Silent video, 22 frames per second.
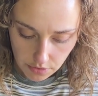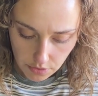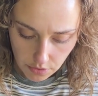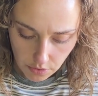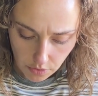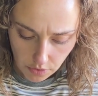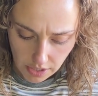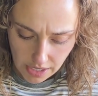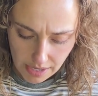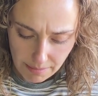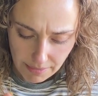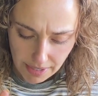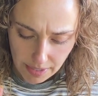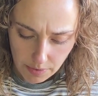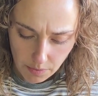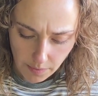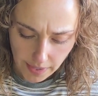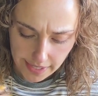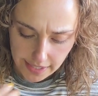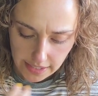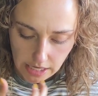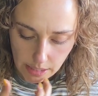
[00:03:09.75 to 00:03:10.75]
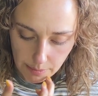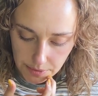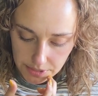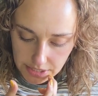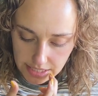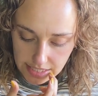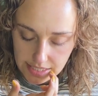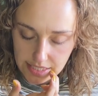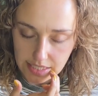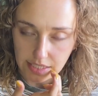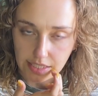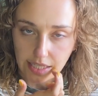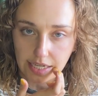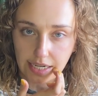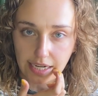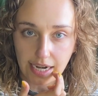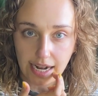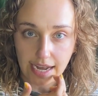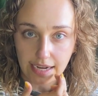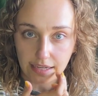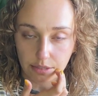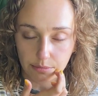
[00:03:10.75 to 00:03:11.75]
or I might wait a couple days to let it
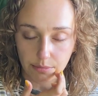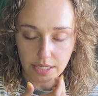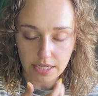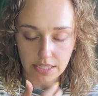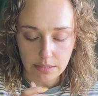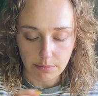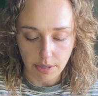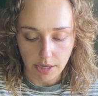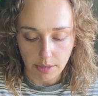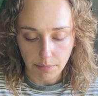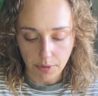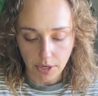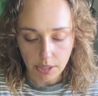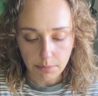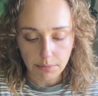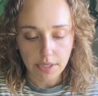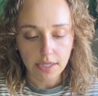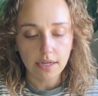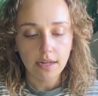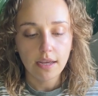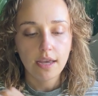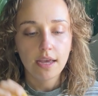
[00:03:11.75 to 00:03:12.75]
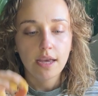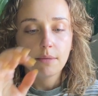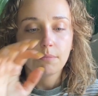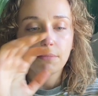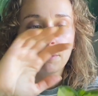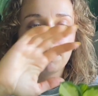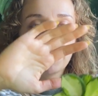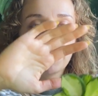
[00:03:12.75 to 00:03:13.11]
acclimate to my apartment. But